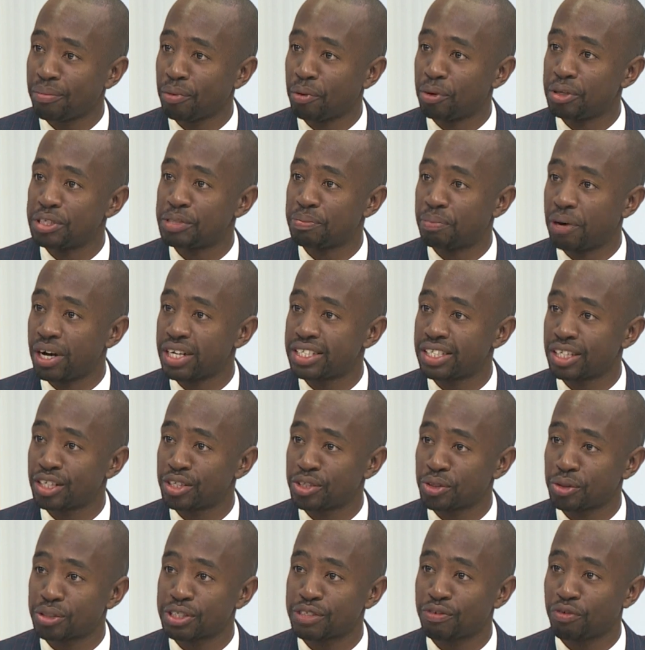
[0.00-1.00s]
I want parting
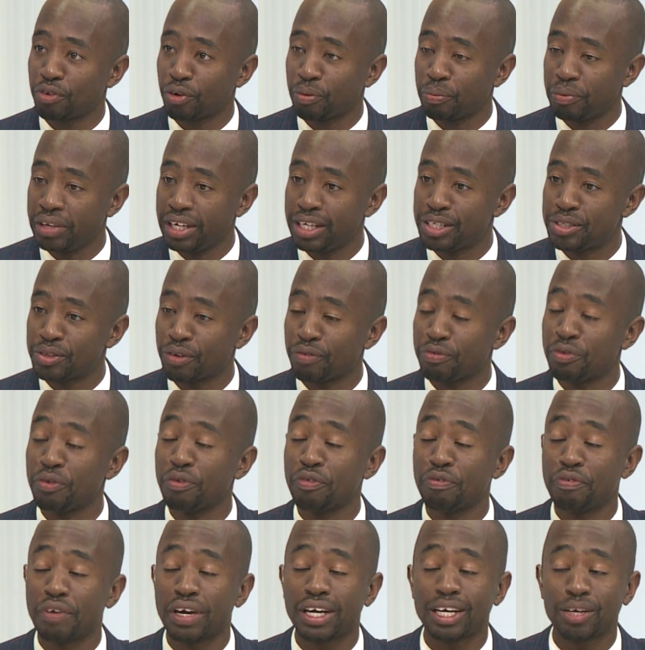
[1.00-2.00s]
shots from each of you
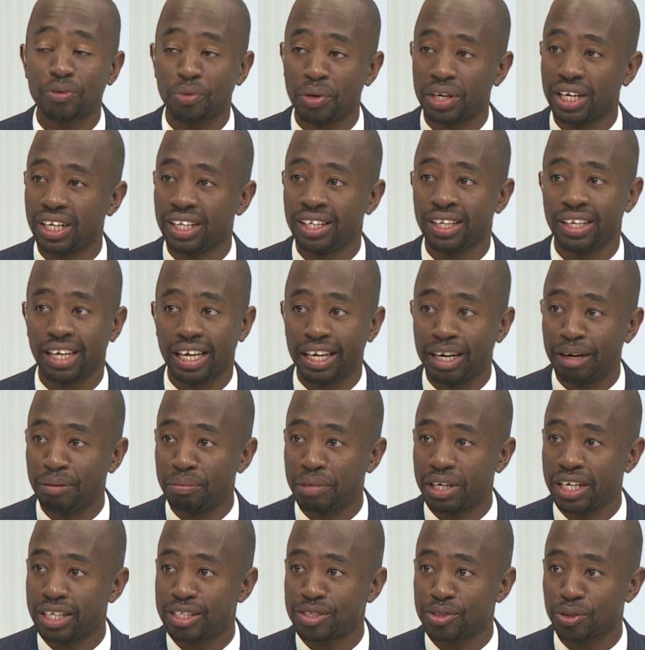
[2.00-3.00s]
very quickly, in a
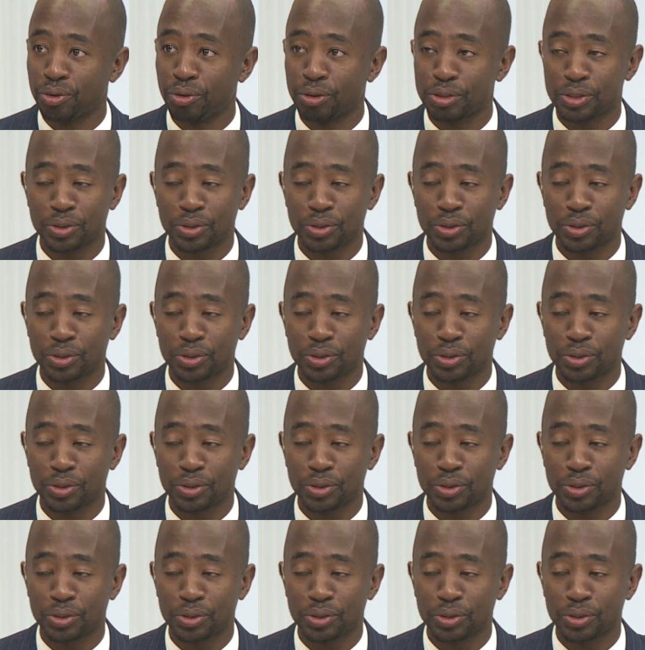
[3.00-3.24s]
minute to go.